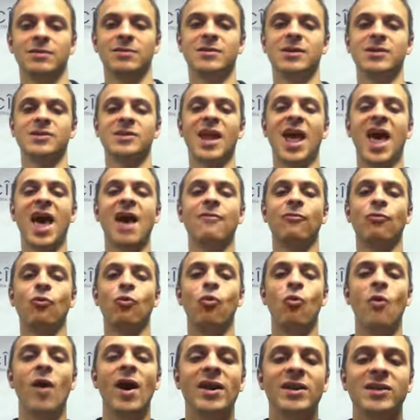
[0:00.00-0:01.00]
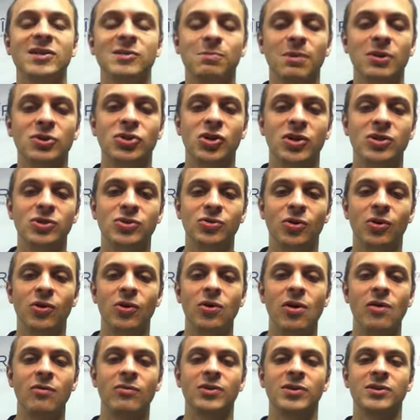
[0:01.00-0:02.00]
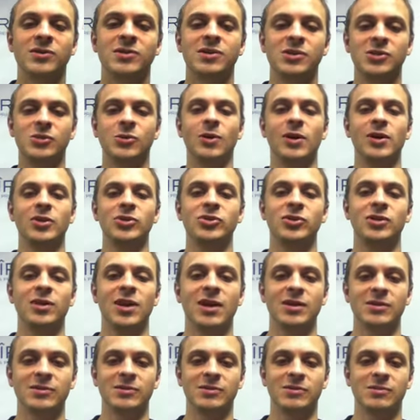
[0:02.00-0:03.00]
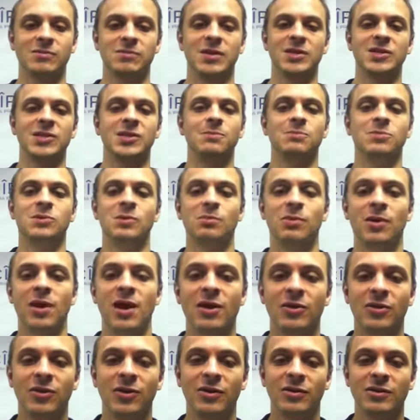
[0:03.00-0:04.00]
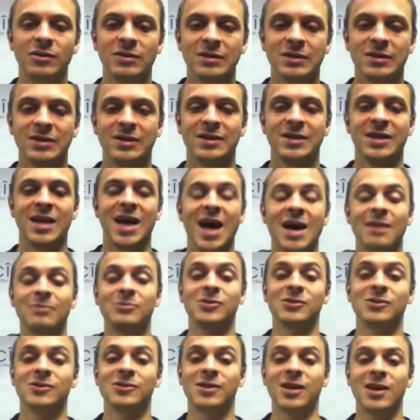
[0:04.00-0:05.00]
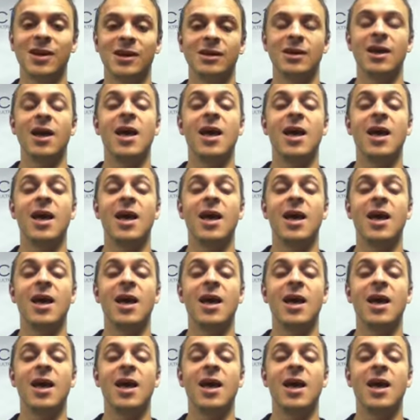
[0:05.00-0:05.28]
doesn't have quite as much control over the situation as he seems to put out there? I'm just saying.